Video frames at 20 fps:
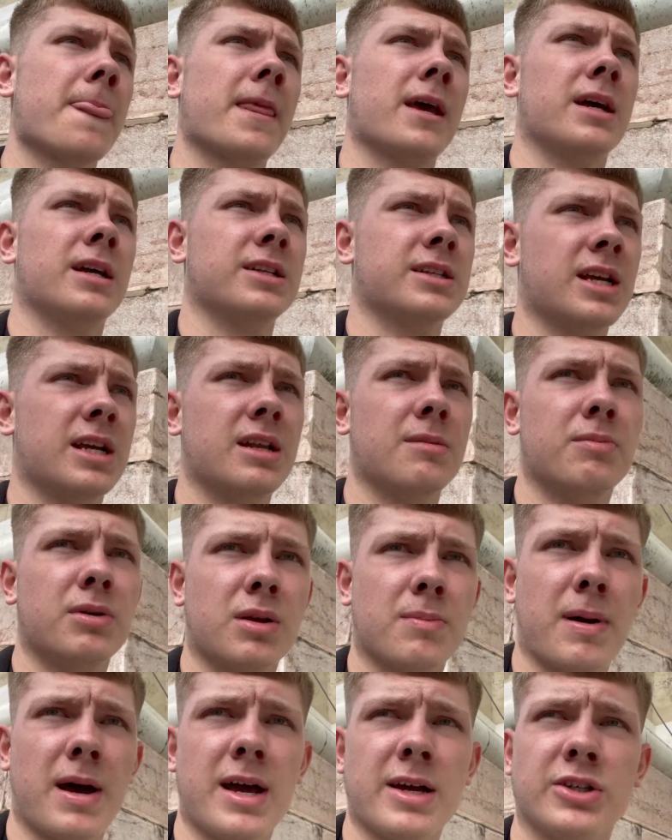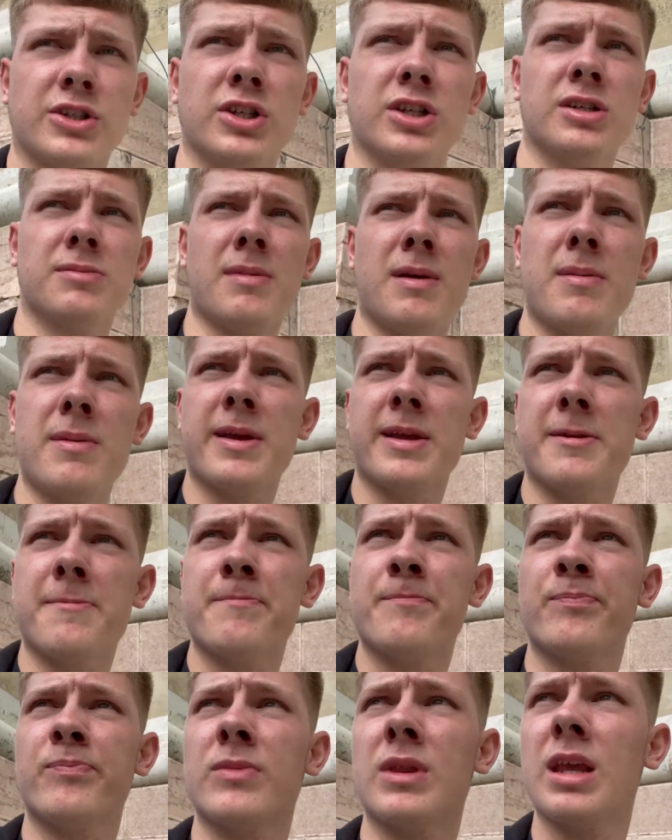And saying that Budapest is maybe
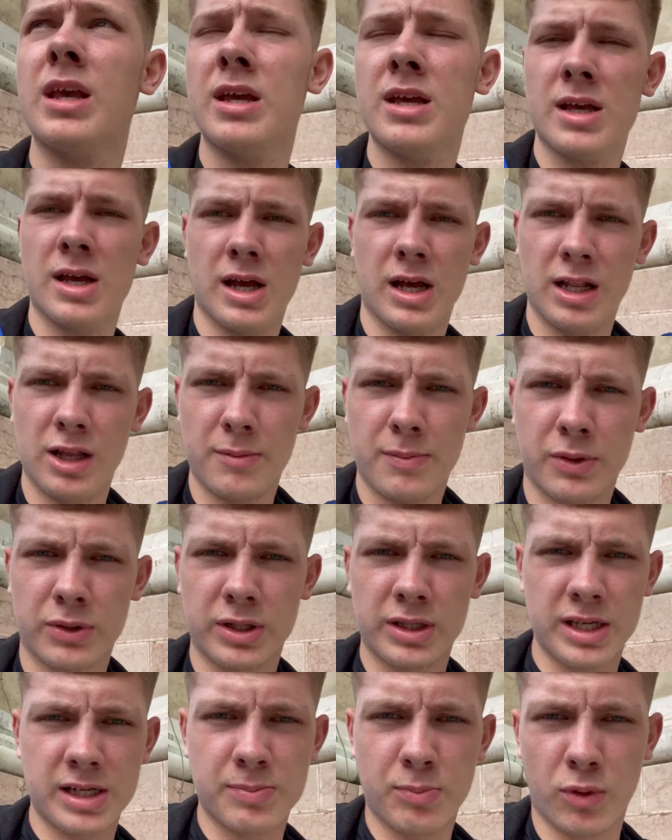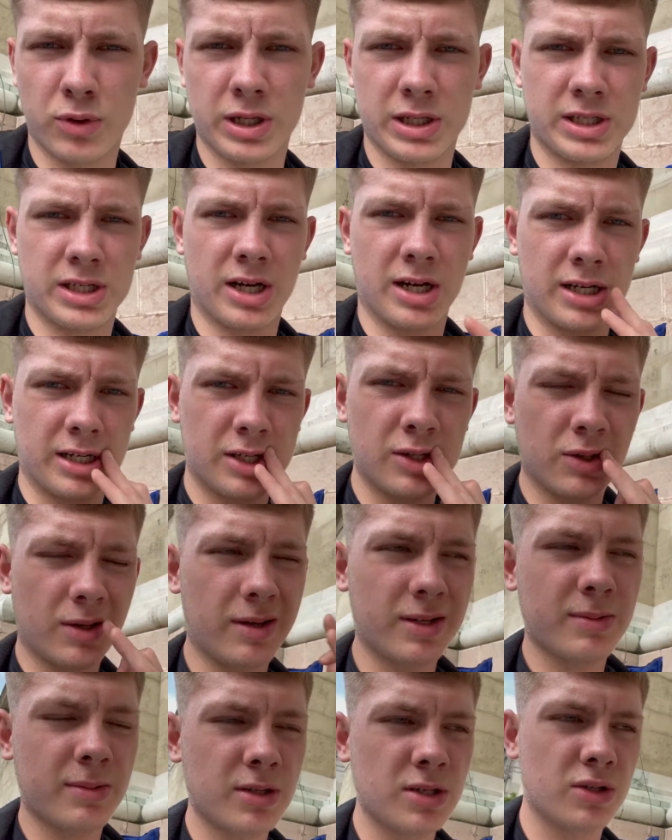a little bit on the disappointing side. It's not,
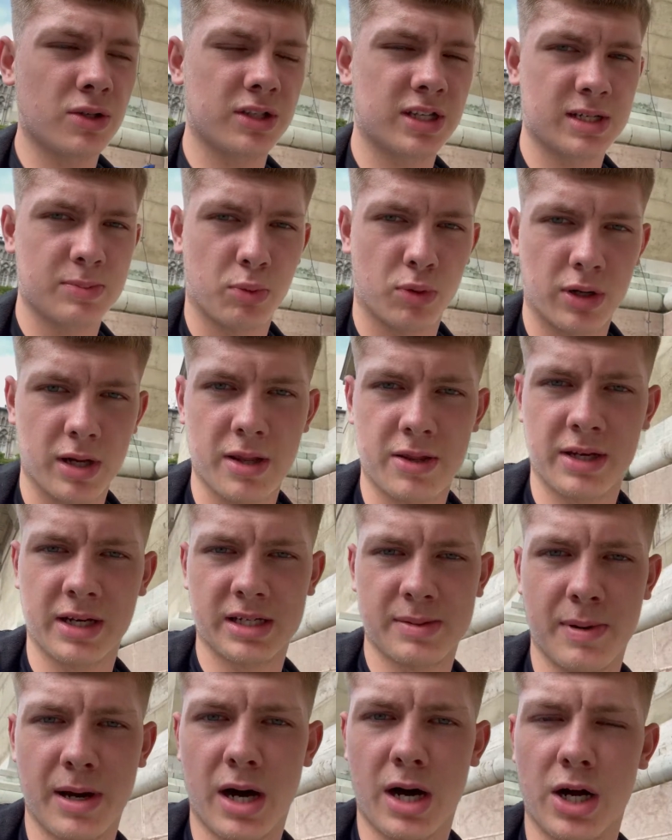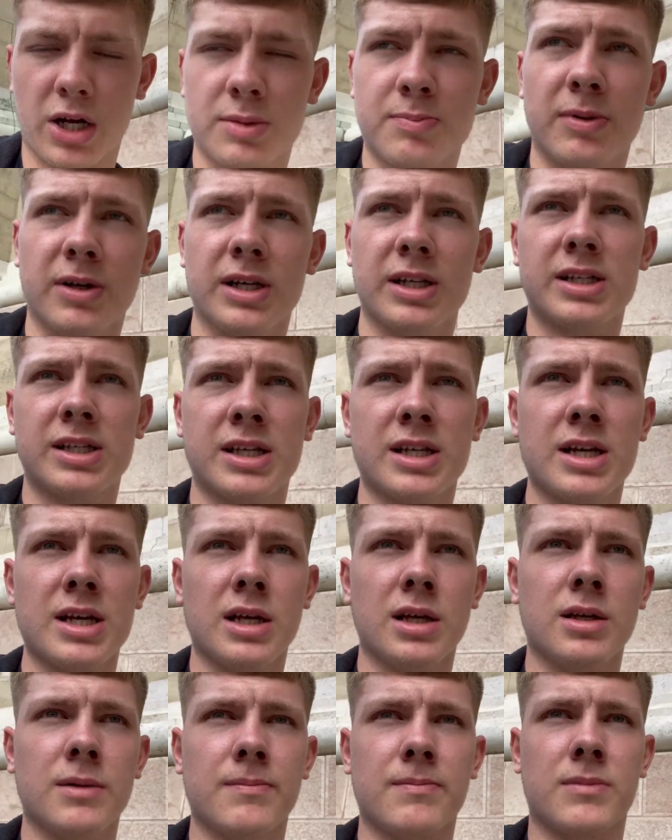actually not disappointing, I think it's a bit harsh, but
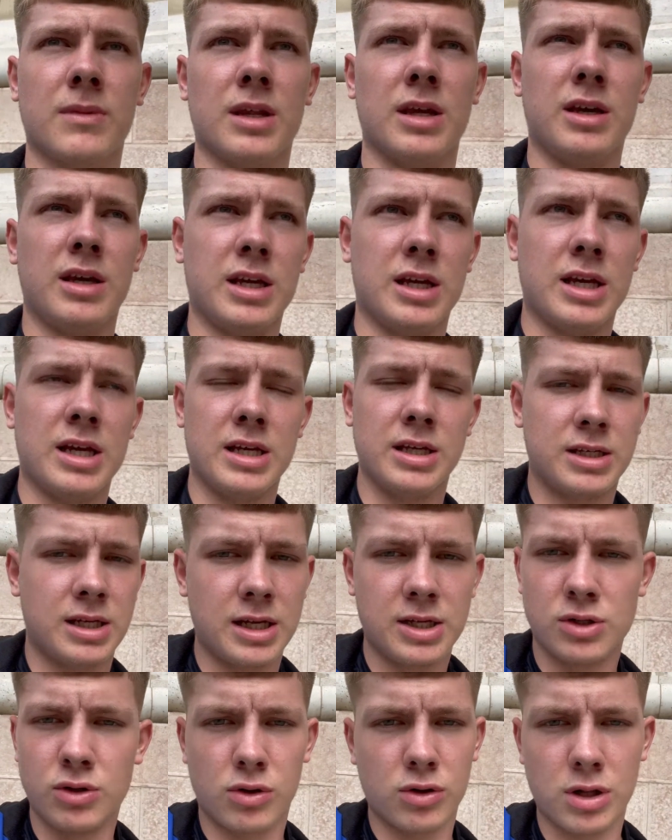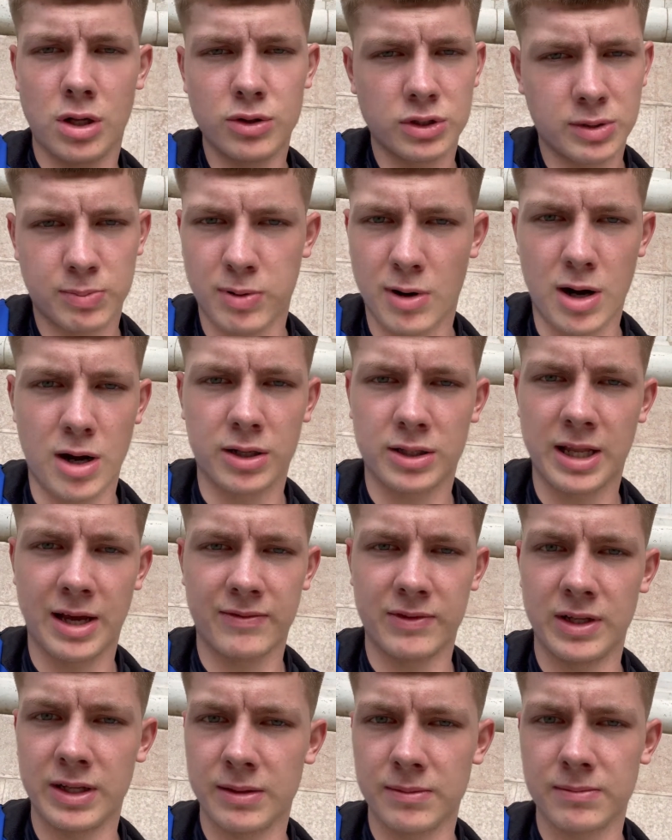it's not close to Prague,
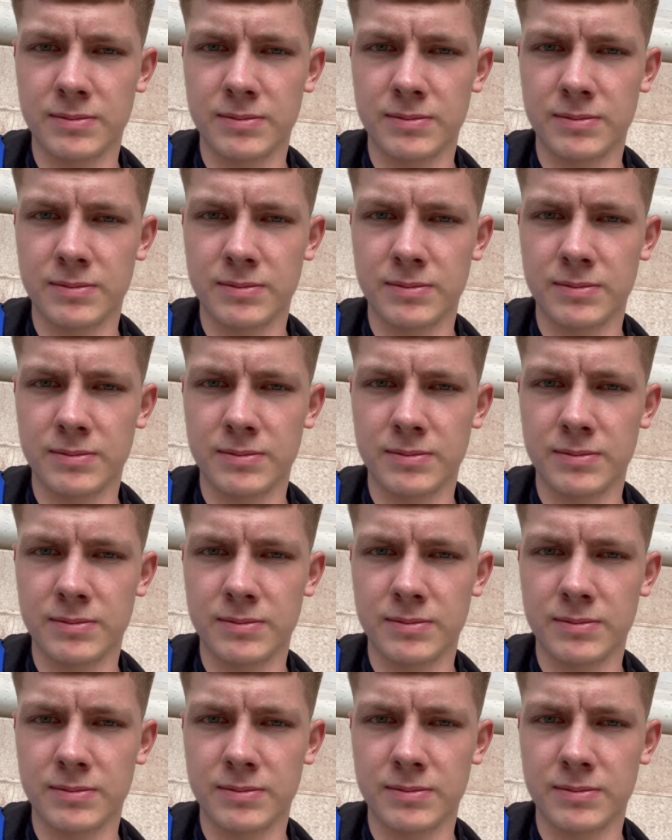definitely.